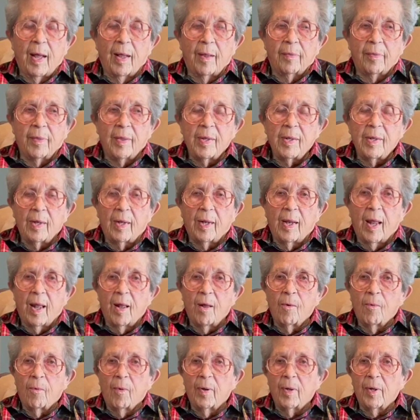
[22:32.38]
think
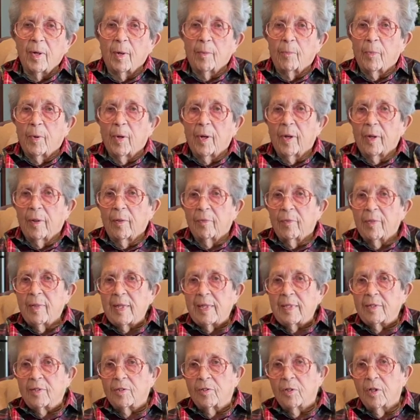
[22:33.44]
Lyle wanted to bring
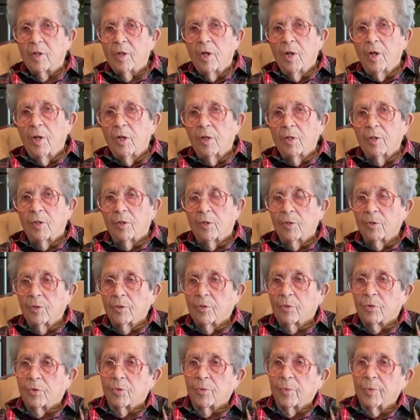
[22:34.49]
things to a
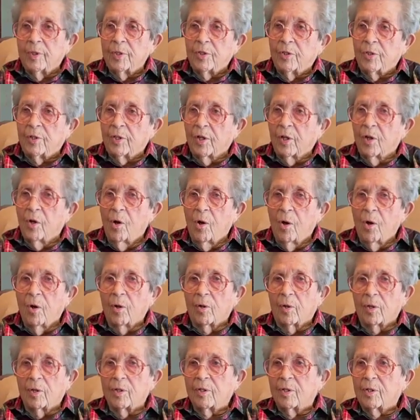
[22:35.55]
screeching
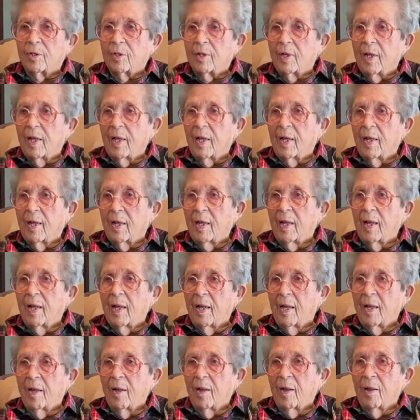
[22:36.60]
halt,
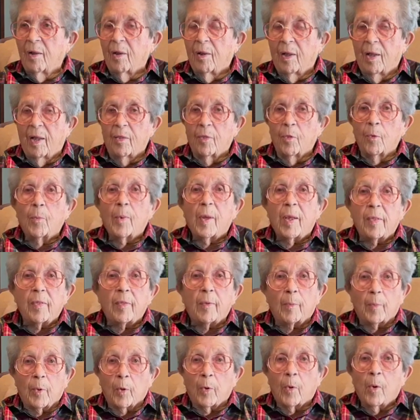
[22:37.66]
the way they
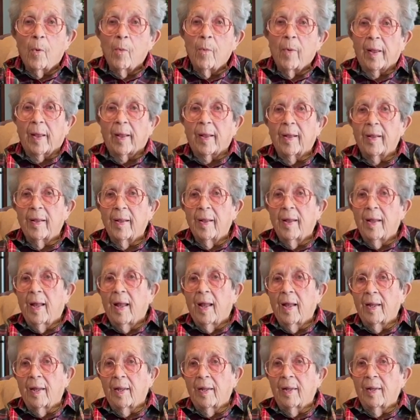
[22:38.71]
were going,
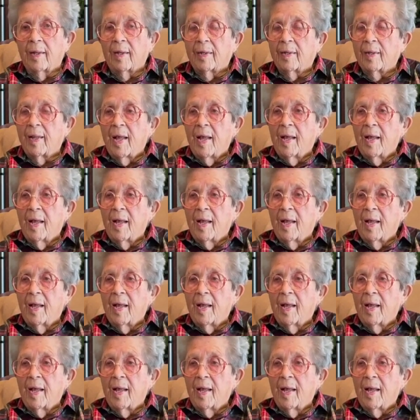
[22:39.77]
and